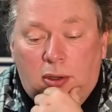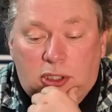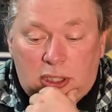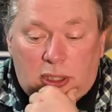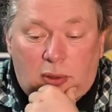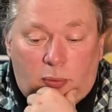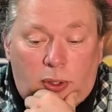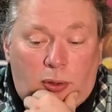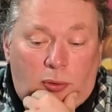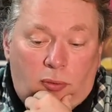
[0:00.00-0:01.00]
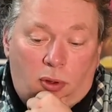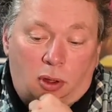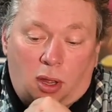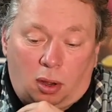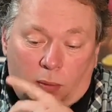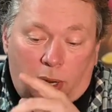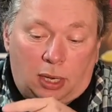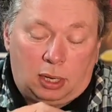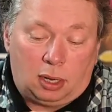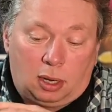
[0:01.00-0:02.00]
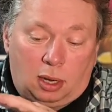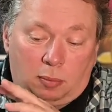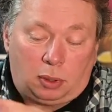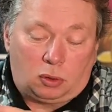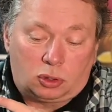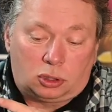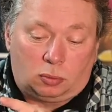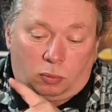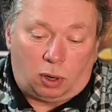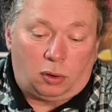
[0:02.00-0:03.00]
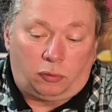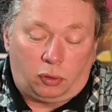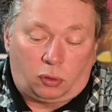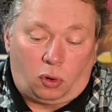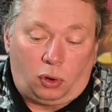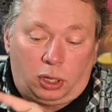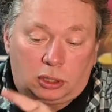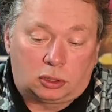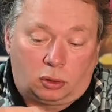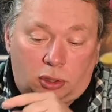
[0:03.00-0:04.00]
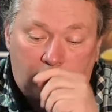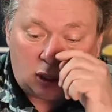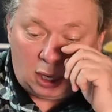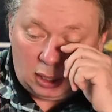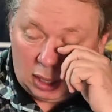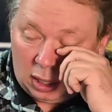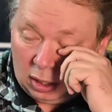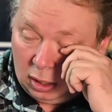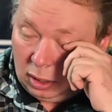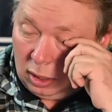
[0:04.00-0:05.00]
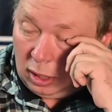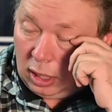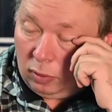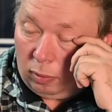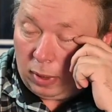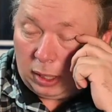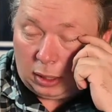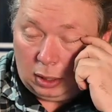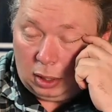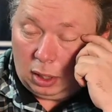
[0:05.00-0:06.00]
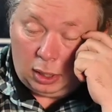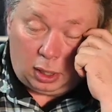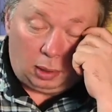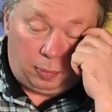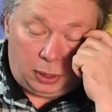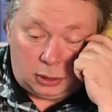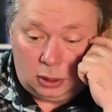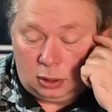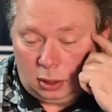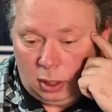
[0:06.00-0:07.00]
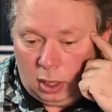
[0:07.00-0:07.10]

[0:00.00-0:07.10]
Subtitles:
Sike will, when because one of your koi is gonna stay there, he will make another picture.